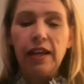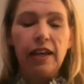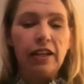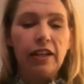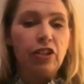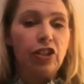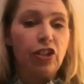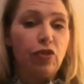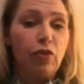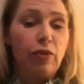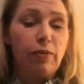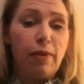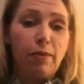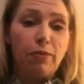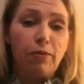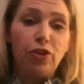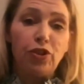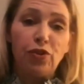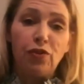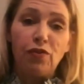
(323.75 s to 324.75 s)
And just
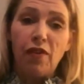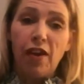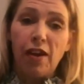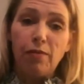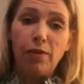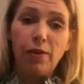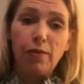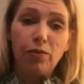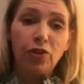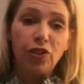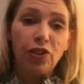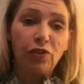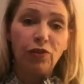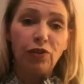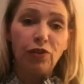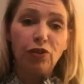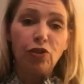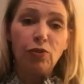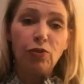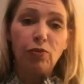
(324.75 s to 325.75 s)
remember to invite people to
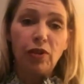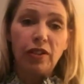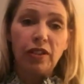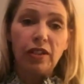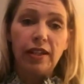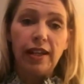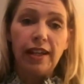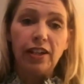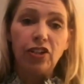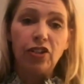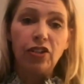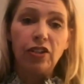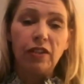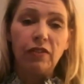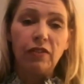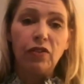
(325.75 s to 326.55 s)
future presentations